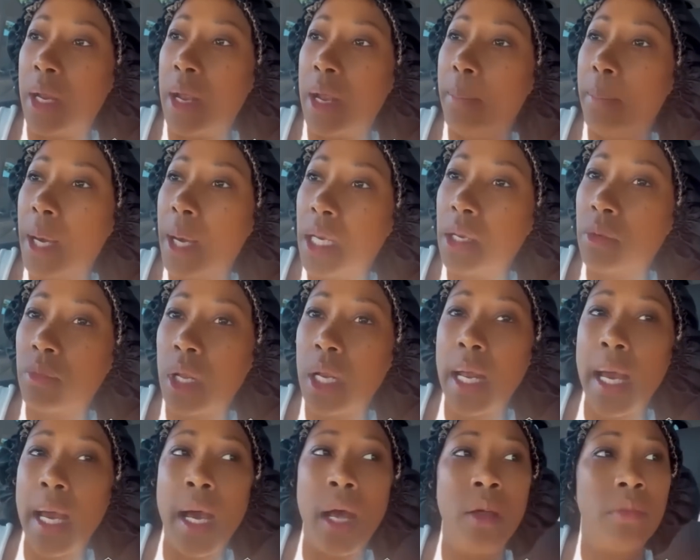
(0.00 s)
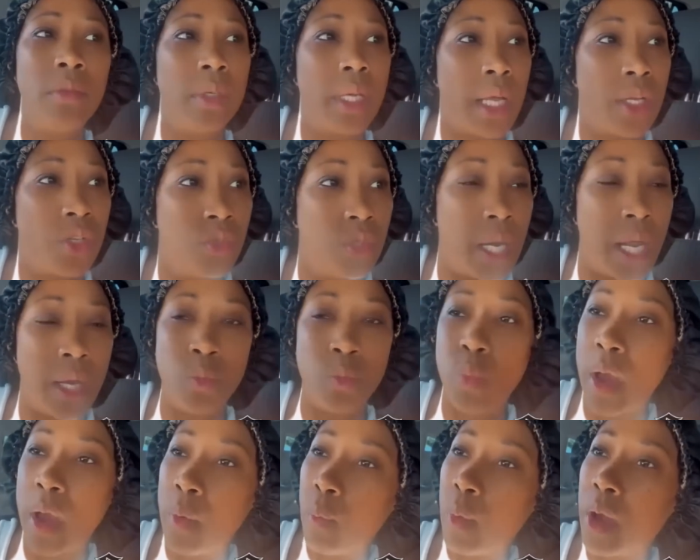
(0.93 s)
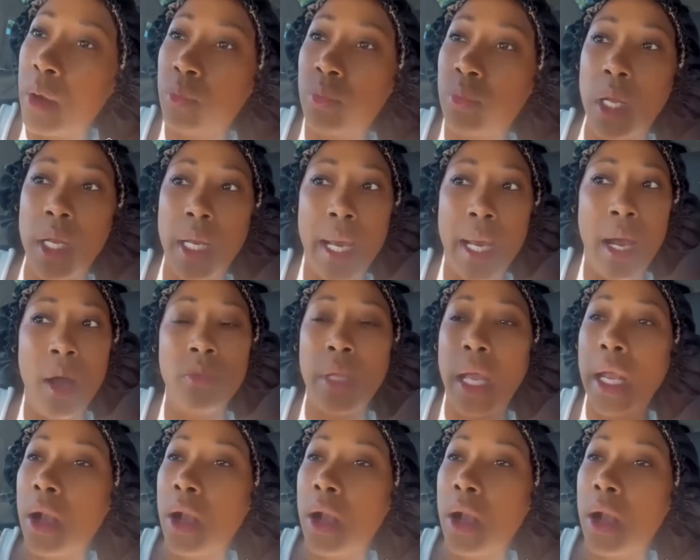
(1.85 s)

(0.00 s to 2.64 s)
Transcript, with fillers: When that money run out, that, that wet, wet run out,